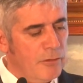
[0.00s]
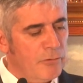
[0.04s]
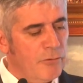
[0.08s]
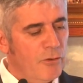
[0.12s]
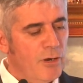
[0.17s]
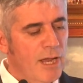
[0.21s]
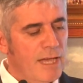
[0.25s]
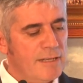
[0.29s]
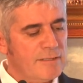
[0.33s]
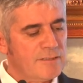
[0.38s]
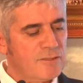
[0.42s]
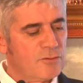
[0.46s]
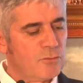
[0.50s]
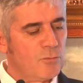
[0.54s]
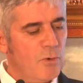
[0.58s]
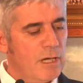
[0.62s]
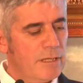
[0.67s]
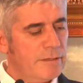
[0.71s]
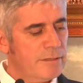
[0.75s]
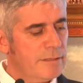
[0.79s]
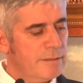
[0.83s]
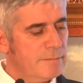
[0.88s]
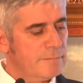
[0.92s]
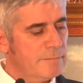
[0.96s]
The last
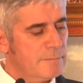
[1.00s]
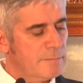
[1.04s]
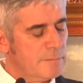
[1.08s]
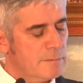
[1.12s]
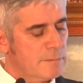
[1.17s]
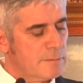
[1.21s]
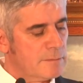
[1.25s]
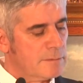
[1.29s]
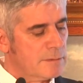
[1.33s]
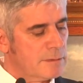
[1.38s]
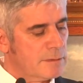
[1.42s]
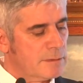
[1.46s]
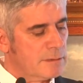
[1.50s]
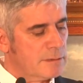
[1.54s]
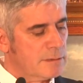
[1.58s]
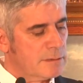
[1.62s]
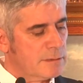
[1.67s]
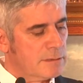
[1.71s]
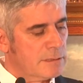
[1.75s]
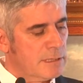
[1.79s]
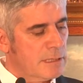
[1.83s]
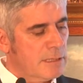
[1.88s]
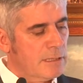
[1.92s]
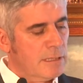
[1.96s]
one,
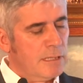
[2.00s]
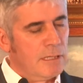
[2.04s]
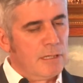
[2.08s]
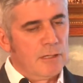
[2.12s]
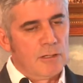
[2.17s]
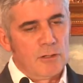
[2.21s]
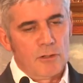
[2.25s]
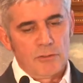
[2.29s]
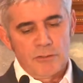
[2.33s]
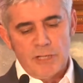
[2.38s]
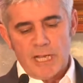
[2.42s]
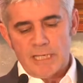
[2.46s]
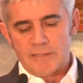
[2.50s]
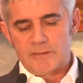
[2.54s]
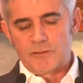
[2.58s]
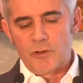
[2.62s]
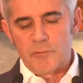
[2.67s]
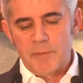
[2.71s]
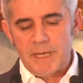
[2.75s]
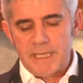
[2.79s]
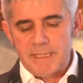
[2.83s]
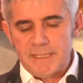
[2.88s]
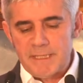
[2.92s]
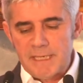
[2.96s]
the last
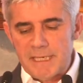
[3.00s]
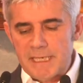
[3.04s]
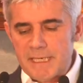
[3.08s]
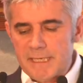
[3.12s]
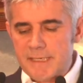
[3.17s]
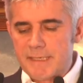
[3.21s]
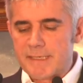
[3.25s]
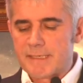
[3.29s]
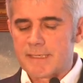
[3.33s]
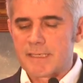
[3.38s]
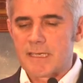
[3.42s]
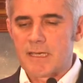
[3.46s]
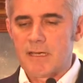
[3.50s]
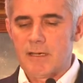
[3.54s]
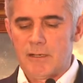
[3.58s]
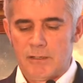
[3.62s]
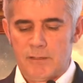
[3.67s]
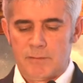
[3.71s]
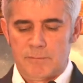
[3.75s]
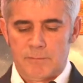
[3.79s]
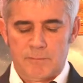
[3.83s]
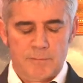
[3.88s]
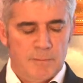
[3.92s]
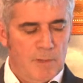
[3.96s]
domain is uh,
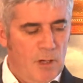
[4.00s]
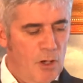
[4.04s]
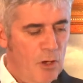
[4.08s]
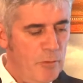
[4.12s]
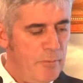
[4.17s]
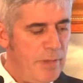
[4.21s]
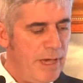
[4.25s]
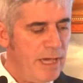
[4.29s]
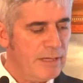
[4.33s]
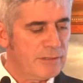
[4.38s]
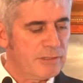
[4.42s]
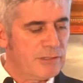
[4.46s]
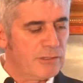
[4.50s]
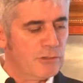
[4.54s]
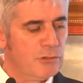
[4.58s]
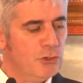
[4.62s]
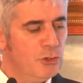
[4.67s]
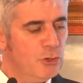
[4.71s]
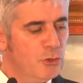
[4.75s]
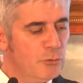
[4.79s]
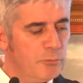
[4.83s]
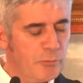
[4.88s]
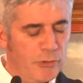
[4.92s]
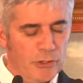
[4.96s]
about
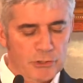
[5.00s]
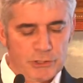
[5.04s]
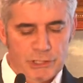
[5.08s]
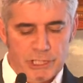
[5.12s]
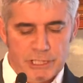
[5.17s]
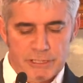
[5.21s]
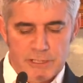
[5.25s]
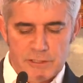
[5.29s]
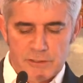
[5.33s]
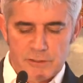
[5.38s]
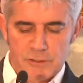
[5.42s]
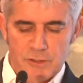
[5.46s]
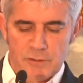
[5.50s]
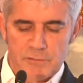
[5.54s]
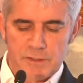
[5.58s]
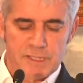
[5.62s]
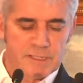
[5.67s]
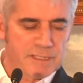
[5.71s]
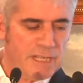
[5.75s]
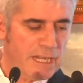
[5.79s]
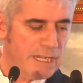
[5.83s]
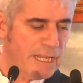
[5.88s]
new projects and services.